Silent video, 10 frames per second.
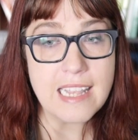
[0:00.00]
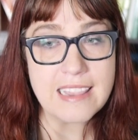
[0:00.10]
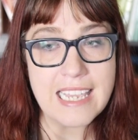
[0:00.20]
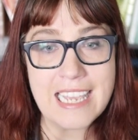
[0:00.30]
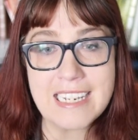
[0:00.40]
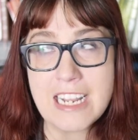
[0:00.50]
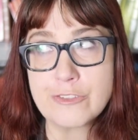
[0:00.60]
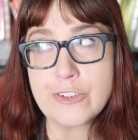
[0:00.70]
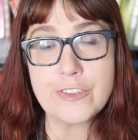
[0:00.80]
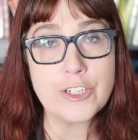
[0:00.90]
that they had
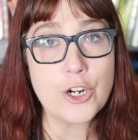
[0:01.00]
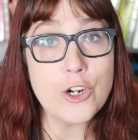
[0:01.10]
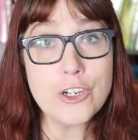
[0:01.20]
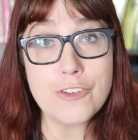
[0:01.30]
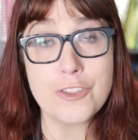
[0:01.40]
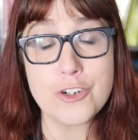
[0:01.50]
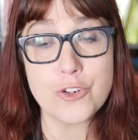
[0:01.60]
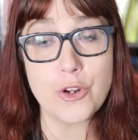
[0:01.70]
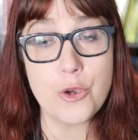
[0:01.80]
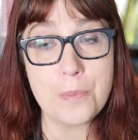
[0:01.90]
never even heard of the
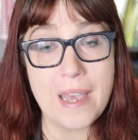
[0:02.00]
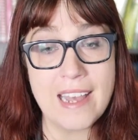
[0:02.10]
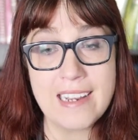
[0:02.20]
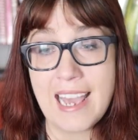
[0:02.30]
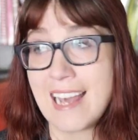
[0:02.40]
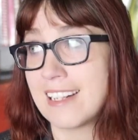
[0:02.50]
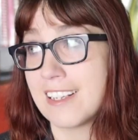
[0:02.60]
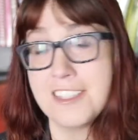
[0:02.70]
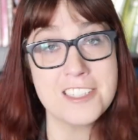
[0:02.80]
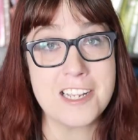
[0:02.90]
trope and
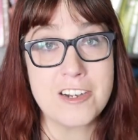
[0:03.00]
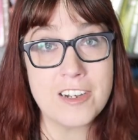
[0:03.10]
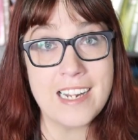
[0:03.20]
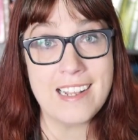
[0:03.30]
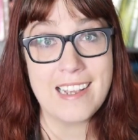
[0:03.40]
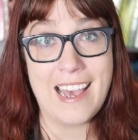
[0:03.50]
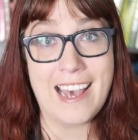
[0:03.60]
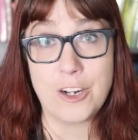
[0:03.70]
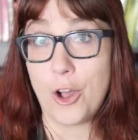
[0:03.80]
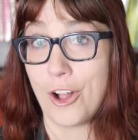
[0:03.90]
hadn't considered it
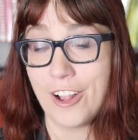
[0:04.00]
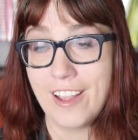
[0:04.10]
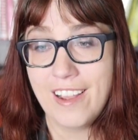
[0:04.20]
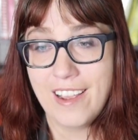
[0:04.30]
at all.